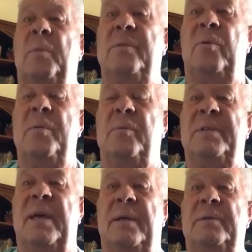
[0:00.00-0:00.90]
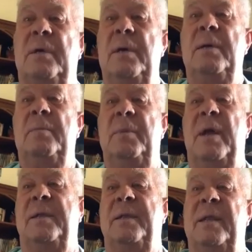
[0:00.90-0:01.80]
3%, but
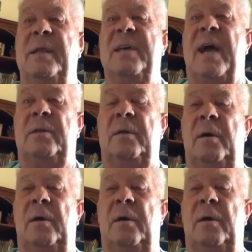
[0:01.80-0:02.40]
not an exact